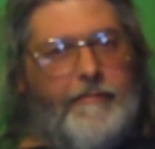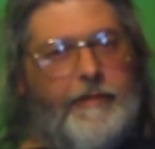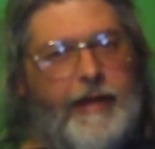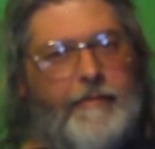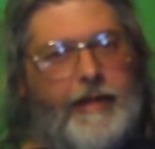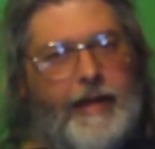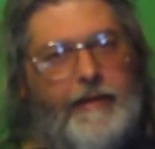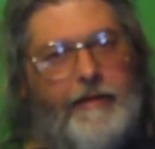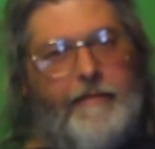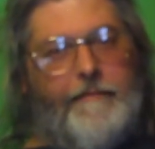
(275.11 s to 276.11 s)
but I'm kind
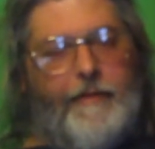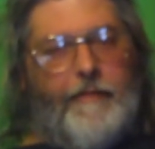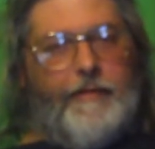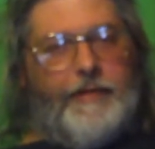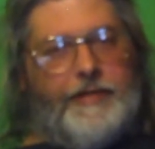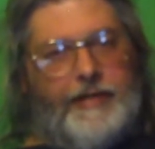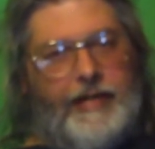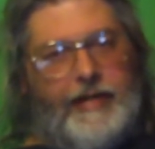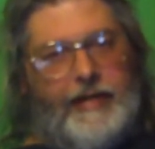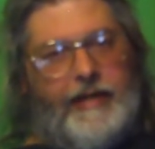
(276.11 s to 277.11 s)
of looking forward to
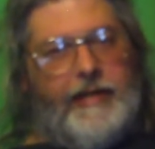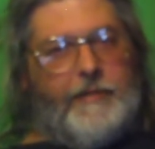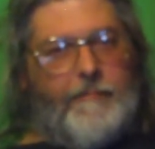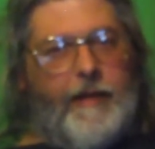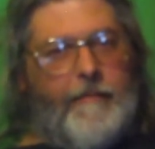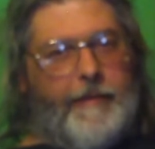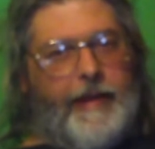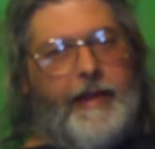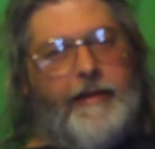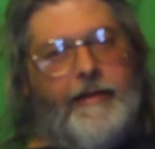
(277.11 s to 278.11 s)
seeing that next
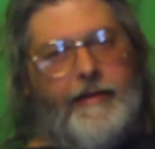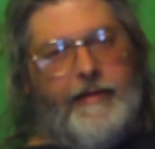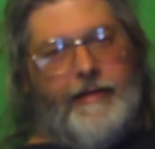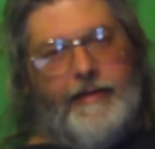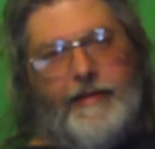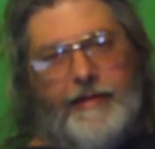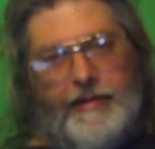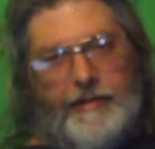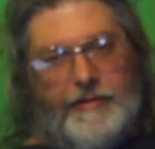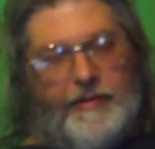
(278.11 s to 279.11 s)
propaganda.
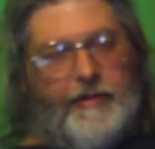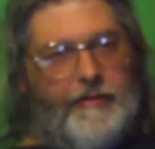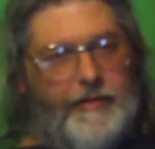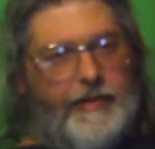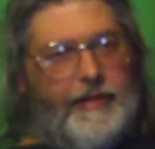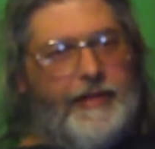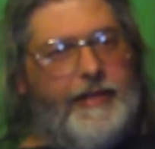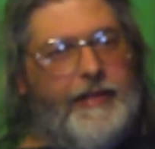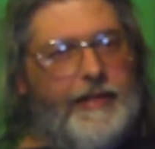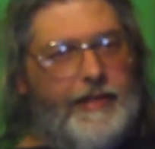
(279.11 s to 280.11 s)
So,
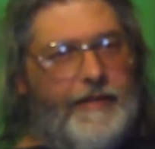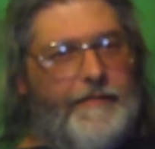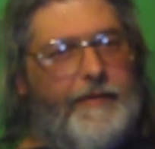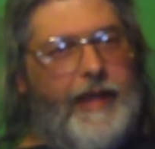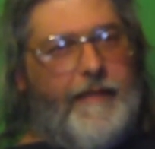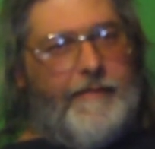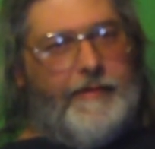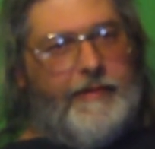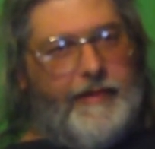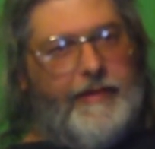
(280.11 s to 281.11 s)
if you
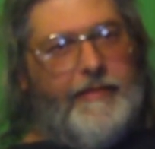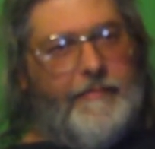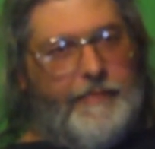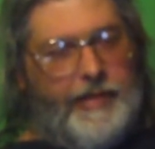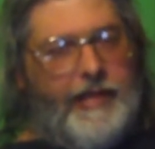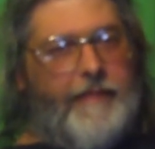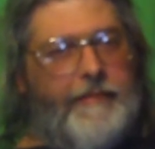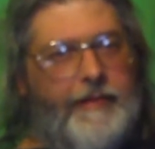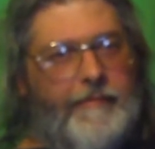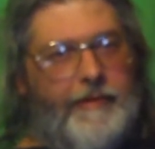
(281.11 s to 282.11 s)
haven't P
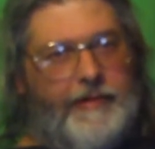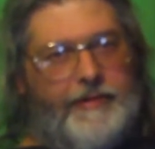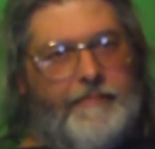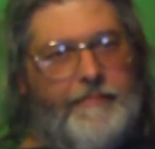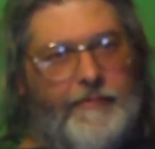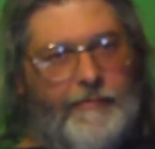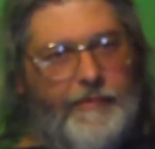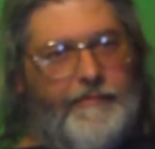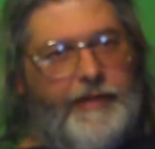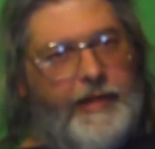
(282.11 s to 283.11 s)
M'd him with some
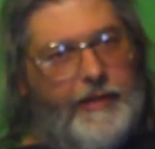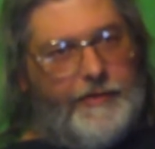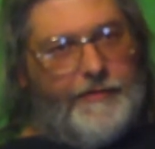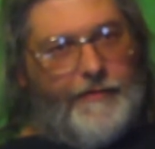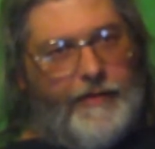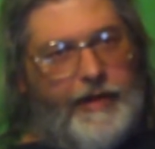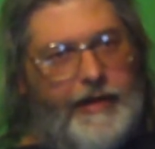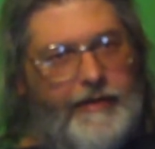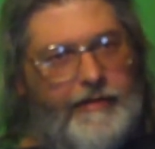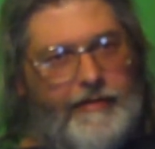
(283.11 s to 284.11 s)
with videos for
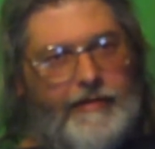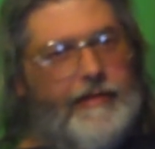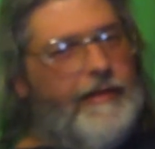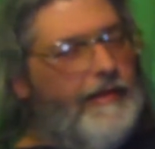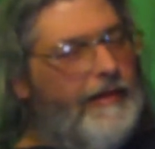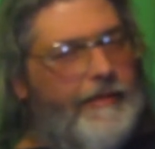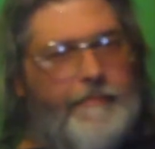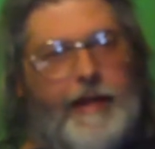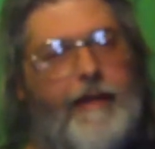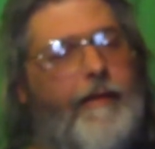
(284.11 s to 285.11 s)
it,
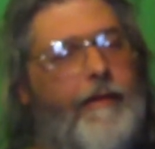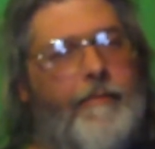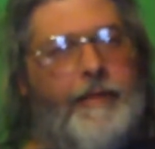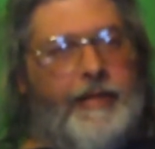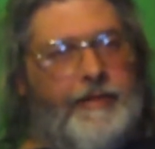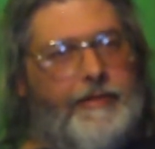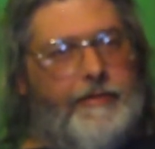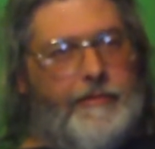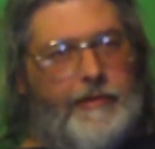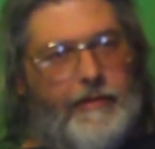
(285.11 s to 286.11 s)
then by all means
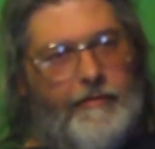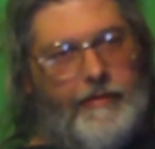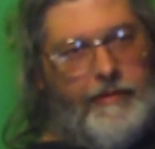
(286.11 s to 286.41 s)
do so.